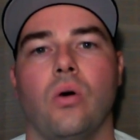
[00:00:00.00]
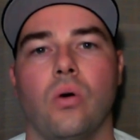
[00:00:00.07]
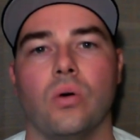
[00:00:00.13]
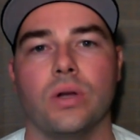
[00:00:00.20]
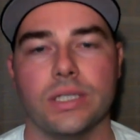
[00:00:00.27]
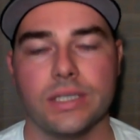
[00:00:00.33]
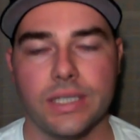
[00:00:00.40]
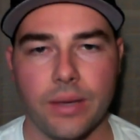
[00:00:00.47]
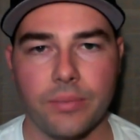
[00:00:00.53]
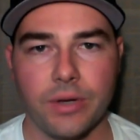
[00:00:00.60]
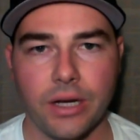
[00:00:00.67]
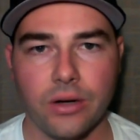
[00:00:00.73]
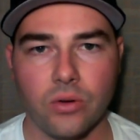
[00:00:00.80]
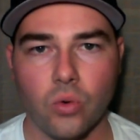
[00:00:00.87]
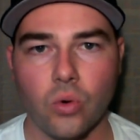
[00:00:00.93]

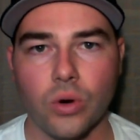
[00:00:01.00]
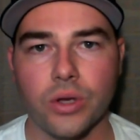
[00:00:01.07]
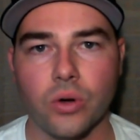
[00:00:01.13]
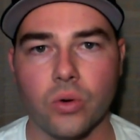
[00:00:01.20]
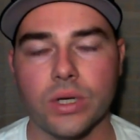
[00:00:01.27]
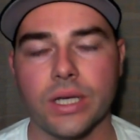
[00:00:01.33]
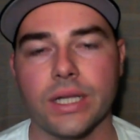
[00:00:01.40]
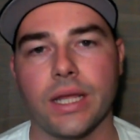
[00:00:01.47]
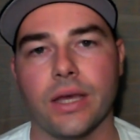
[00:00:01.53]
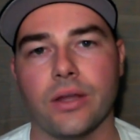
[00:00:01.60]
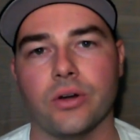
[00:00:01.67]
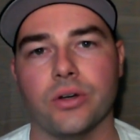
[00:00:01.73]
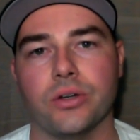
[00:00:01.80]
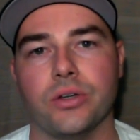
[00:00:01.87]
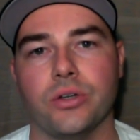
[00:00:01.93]
contaminated oil can
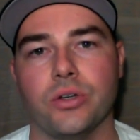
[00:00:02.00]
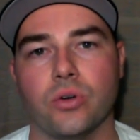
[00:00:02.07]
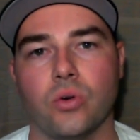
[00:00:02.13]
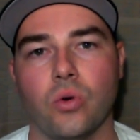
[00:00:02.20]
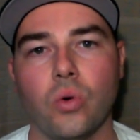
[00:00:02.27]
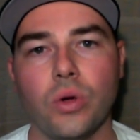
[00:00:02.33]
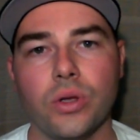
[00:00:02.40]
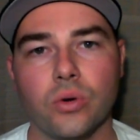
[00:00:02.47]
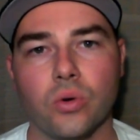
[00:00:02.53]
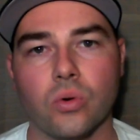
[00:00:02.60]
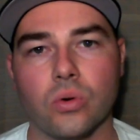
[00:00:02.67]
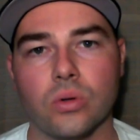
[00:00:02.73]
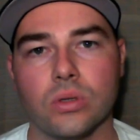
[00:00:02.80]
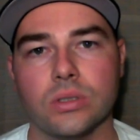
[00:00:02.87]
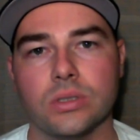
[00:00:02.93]
enter your oil
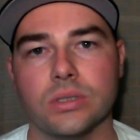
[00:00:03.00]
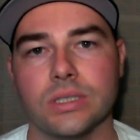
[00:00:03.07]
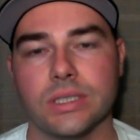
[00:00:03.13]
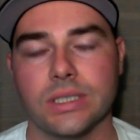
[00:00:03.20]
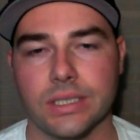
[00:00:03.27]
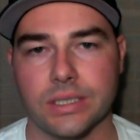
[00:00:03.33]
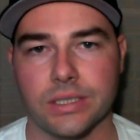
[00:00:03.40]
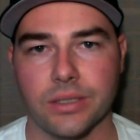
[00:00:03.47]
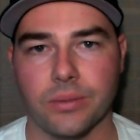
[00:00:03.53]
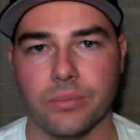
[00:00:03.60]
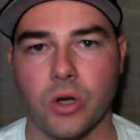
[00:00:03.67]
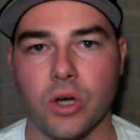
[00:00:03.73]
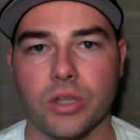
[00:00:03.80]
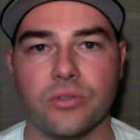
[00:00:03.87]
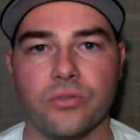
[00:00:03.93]
system
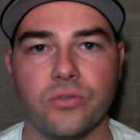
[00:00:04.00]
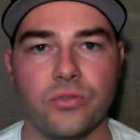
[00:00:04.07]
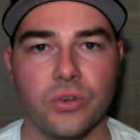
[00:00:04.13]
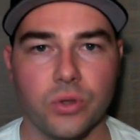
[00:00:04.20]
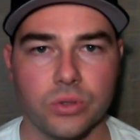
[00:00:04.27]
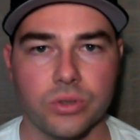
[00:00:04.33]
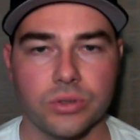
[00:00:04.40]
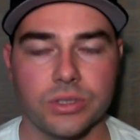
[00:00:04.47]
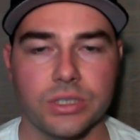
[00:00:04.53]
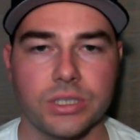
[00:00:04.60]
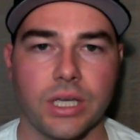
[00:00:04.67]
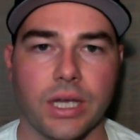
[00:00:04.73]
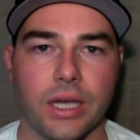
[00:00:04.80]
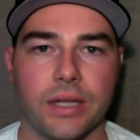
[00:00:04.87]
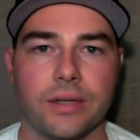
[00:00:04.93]
on the filtered
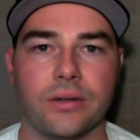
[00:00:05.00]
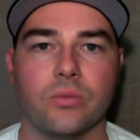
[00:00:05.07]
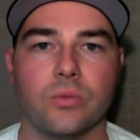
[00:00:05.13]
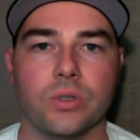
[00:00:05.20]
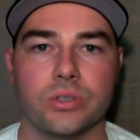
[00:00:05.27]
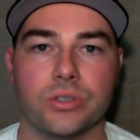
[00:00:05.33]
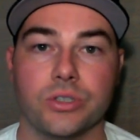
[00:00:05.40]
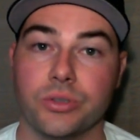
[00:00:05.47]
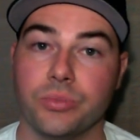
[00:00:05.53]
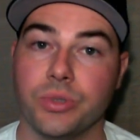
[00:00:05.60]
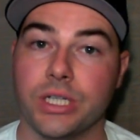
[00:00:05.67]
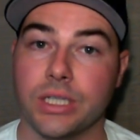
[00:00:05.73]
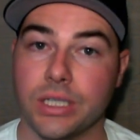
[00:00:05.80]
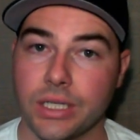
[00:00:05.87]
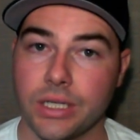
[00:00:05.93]
side, which should be
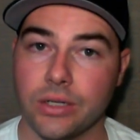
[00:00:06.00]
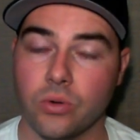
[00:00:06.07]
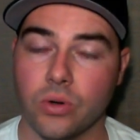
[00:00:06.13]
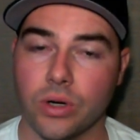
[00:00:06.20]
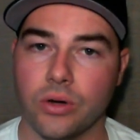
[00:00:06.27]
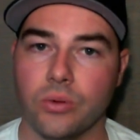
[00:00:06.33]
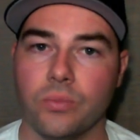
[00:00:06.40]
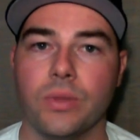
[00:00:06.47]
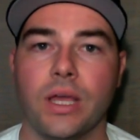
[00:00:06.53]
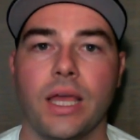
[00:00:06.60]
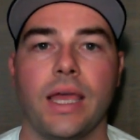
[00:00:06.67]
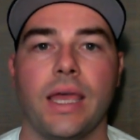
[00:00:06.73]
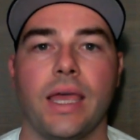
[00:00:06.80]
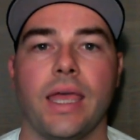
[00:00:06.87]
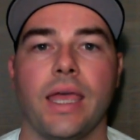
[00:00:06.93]
clean oil,
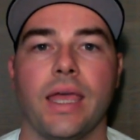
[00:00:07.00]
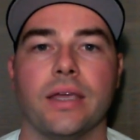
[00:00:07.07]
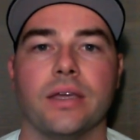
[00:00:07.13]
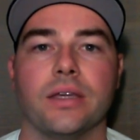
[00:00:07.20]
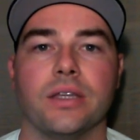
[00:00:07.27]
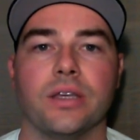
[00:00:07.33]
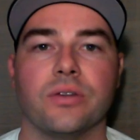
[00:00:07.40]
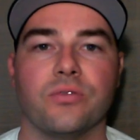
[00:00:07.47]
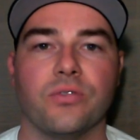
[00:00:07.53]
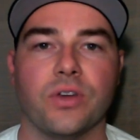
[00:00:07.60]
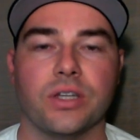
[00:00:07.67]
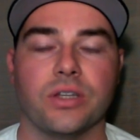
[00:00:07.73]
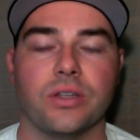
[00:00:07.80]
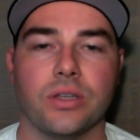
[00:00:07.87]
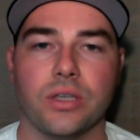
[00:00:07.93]
and can get
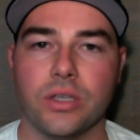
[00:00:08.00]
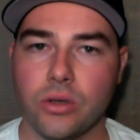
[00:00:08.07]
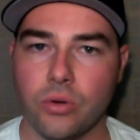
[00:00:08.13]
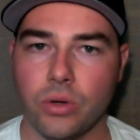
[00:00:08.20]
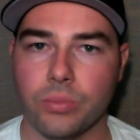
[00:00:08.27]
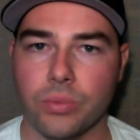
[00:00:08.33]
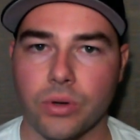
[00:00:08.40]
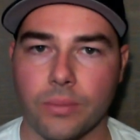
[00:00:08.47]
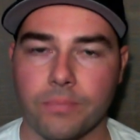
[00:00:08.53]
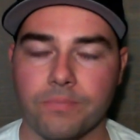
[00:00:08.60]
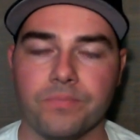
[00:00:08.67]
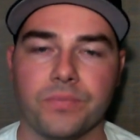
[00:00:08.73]
fed to the Huey pump.